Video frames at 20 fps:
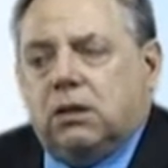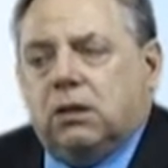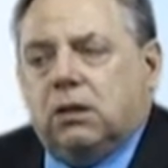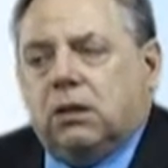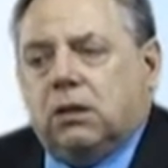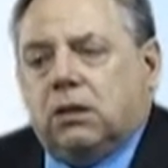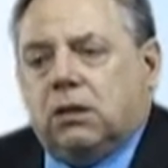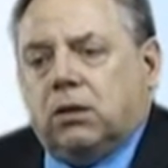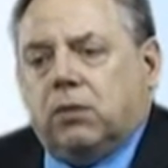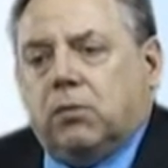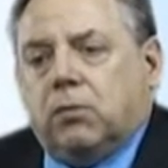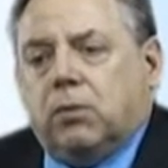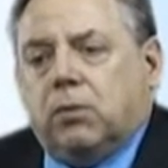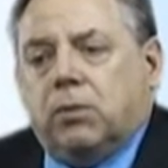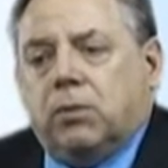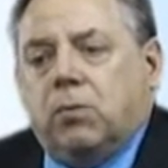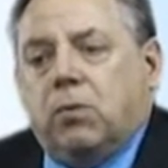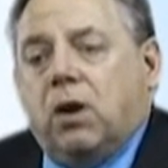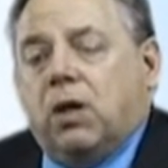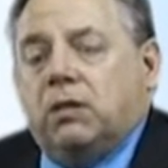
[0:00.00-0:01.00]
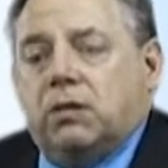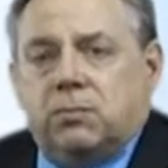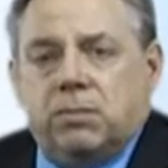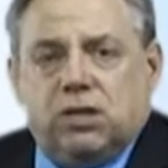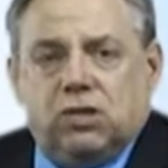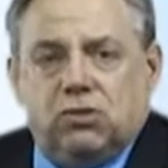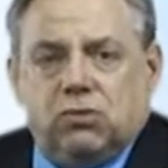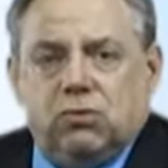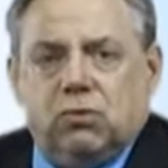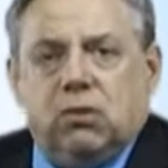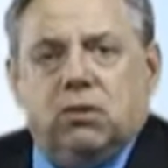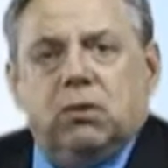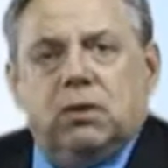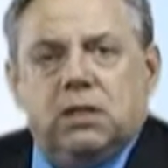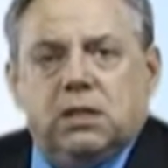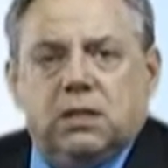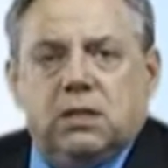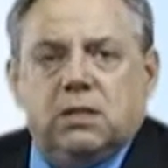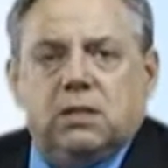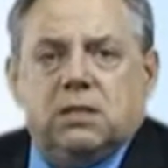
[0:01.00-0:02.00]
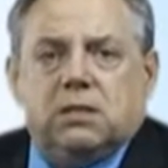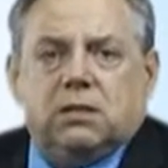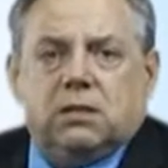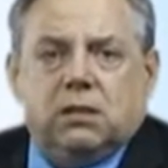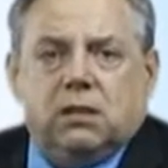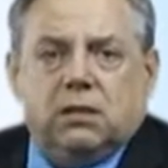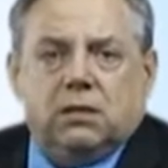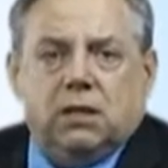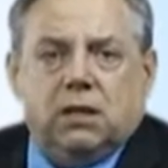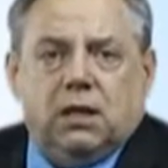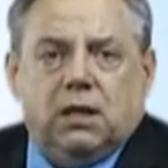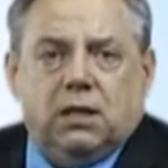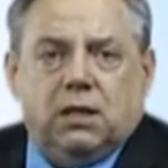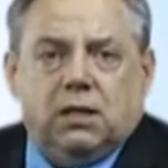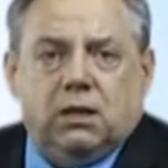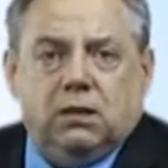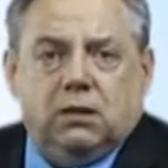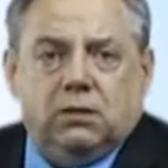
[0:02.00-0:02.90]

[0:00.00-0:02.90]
What we want to make sure is that